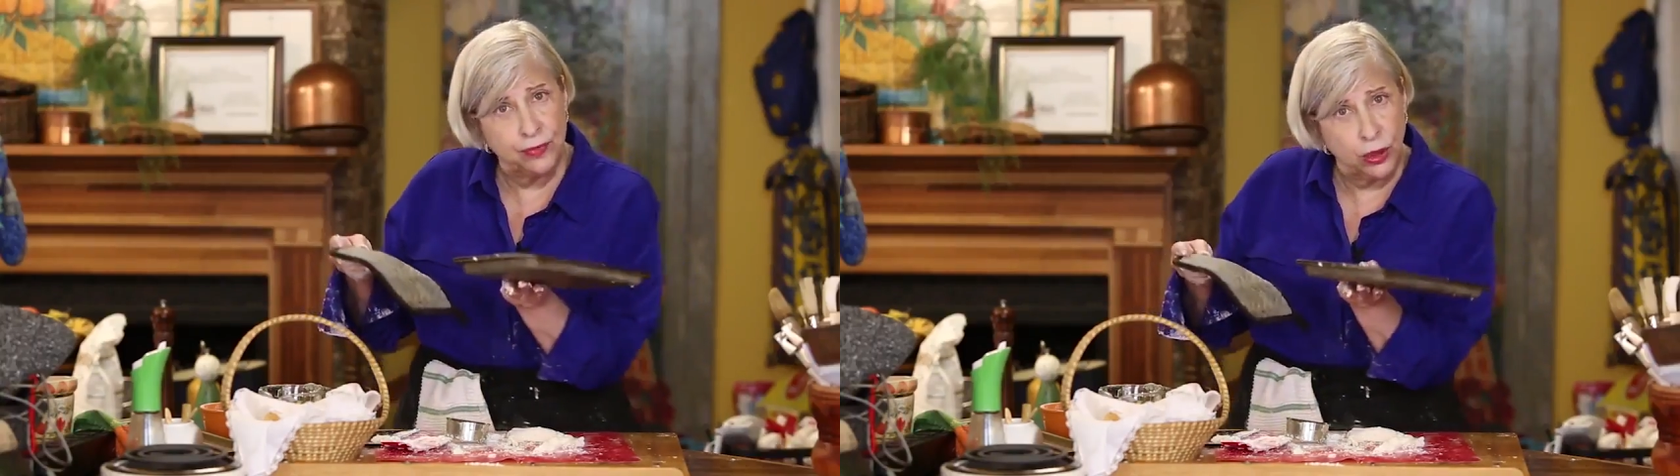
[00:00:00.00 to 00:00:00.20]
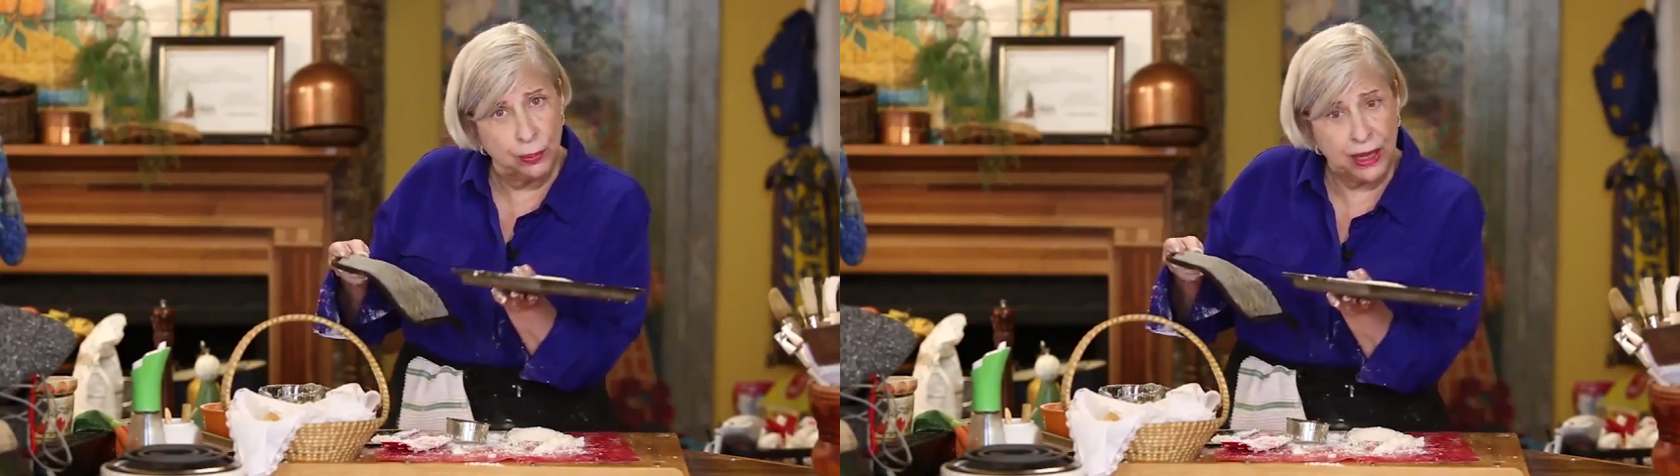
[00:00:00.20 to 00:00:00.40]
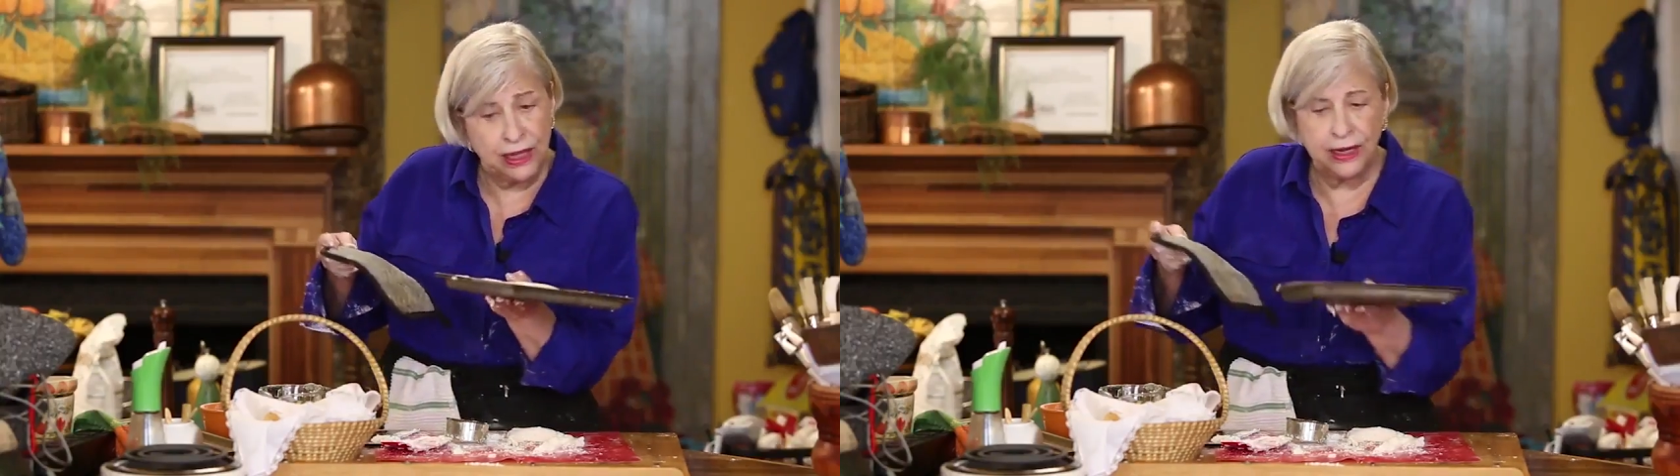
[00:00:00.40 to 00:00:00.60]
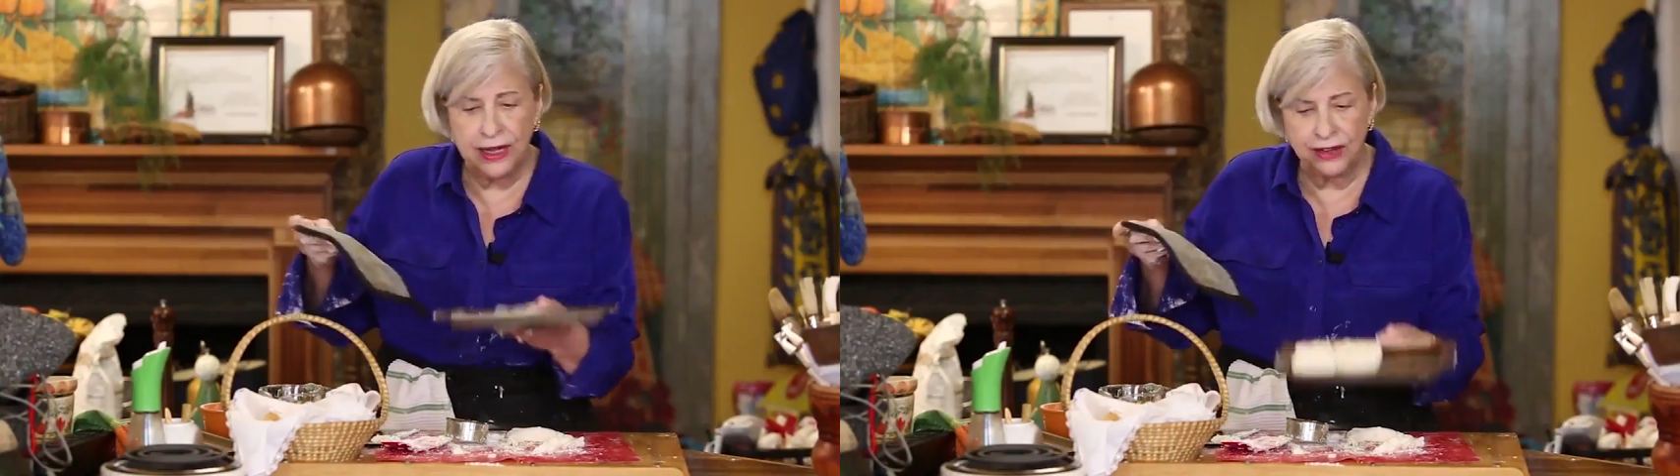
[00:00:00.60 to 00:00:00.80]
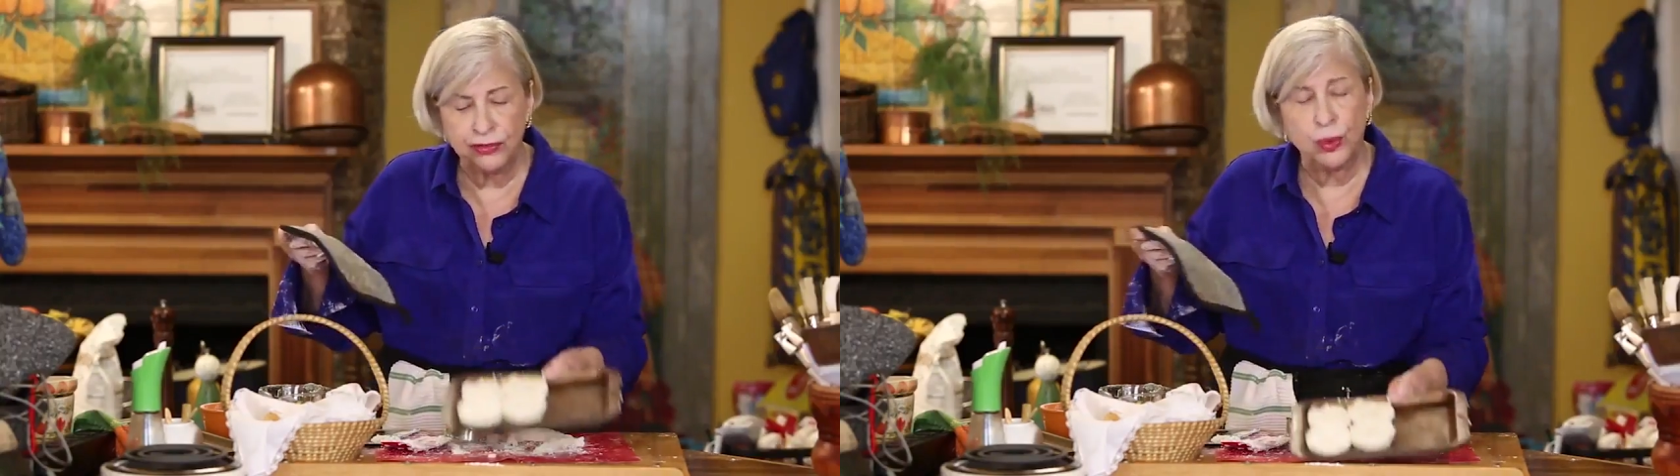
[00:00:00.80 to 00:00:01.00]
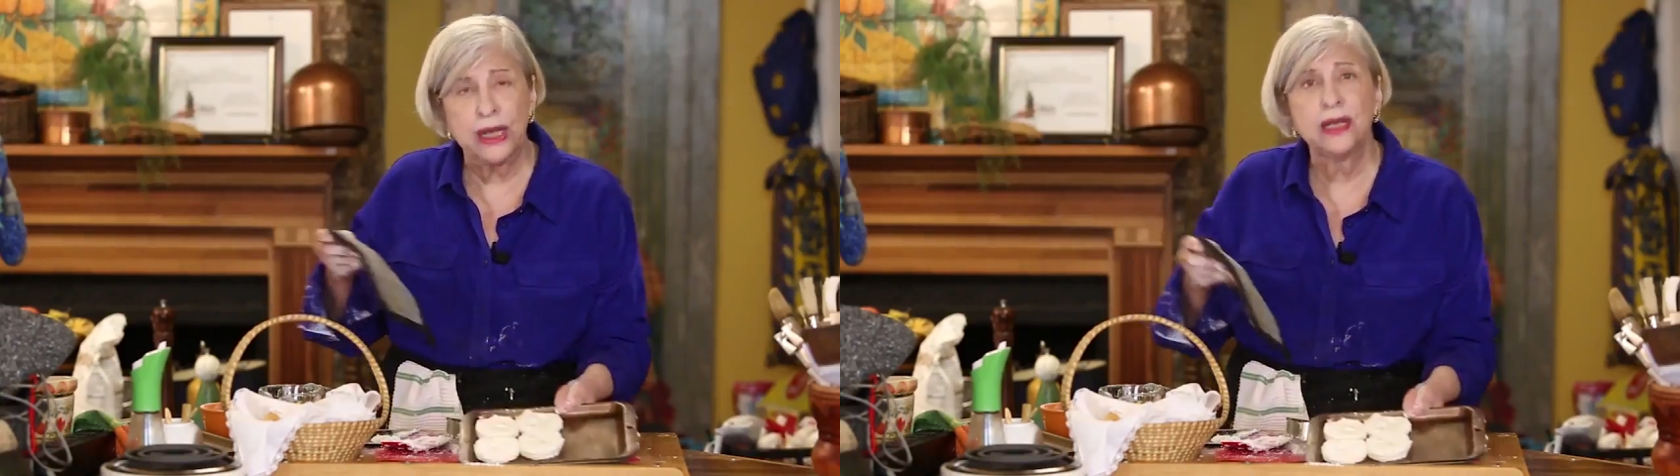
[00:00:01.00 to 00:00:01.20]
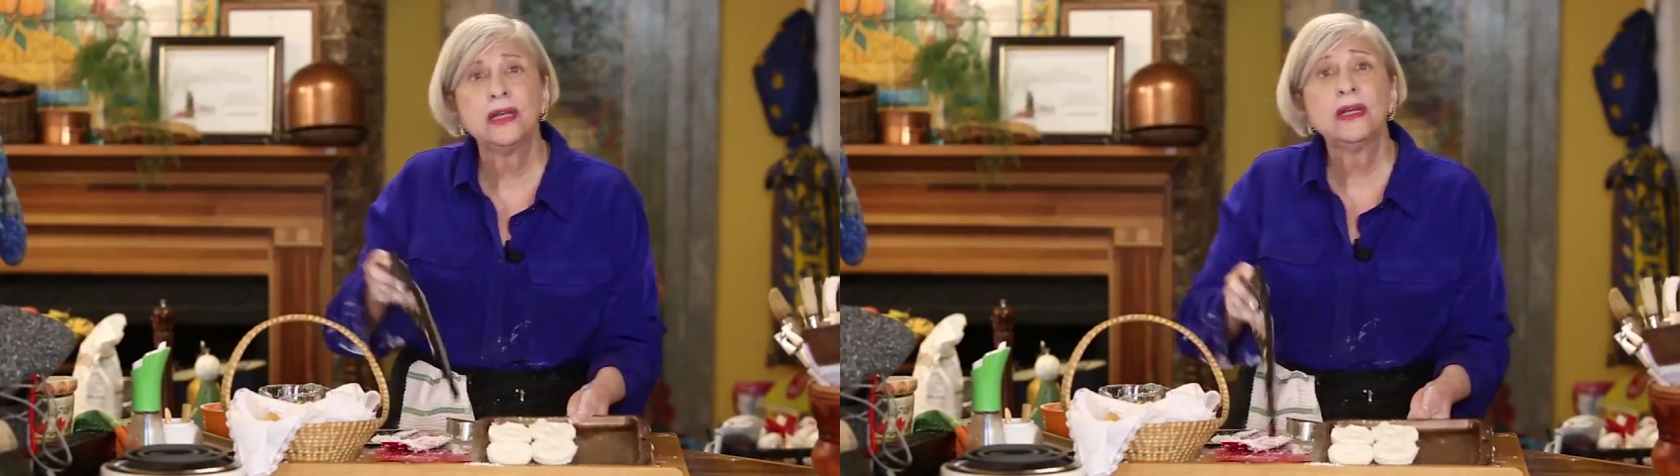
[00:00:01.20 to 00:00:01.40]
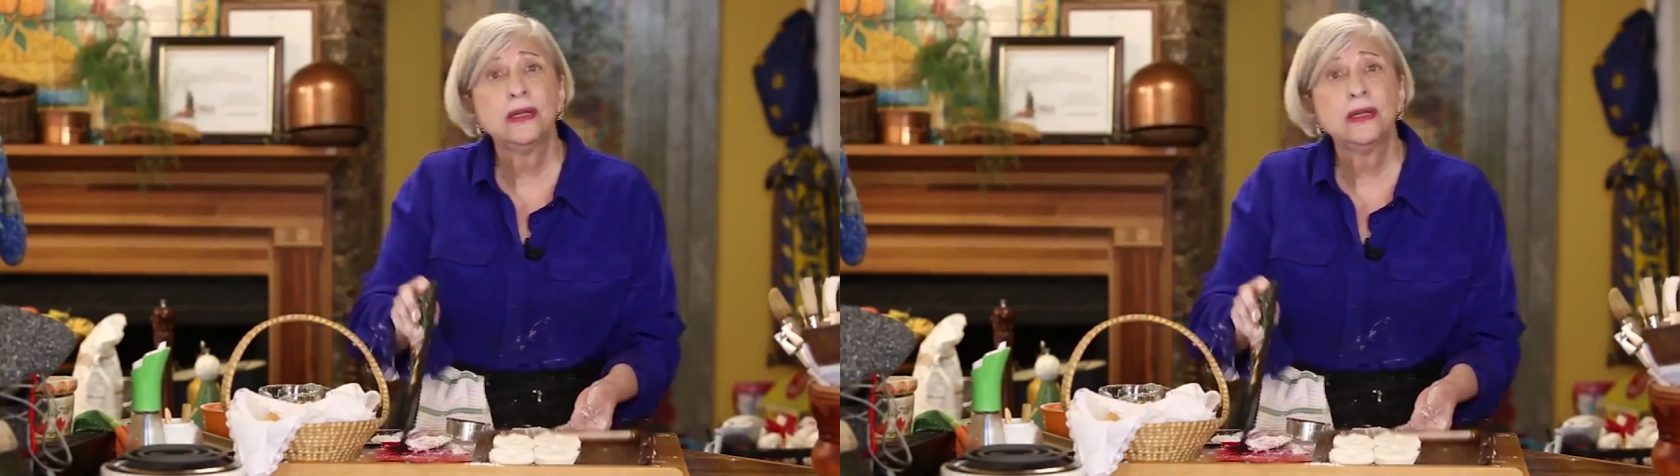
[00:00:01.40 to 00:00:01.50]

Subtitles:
your pan halfway,